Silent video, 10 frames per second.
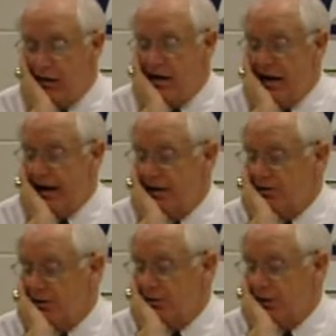Key guys,
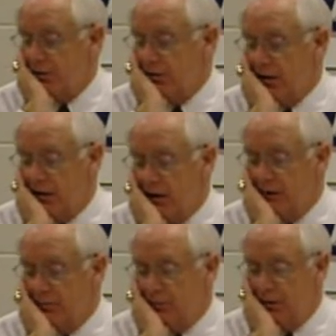you know. I don't think
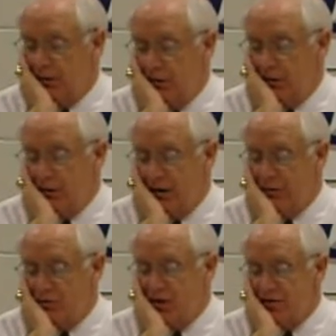Dave
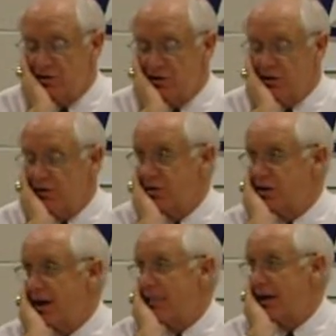Wasowski's his first
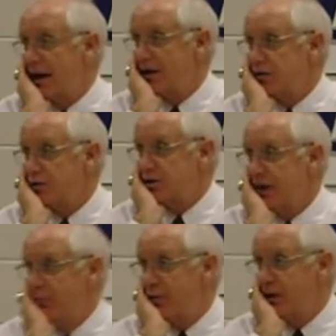game back and his first
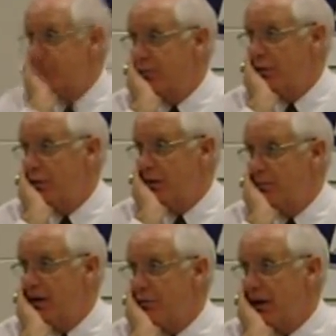game playing forward in a
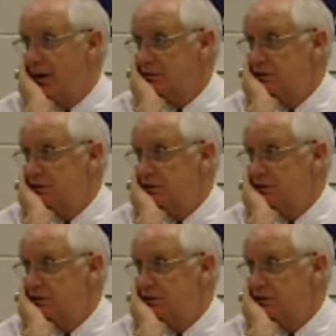big rank.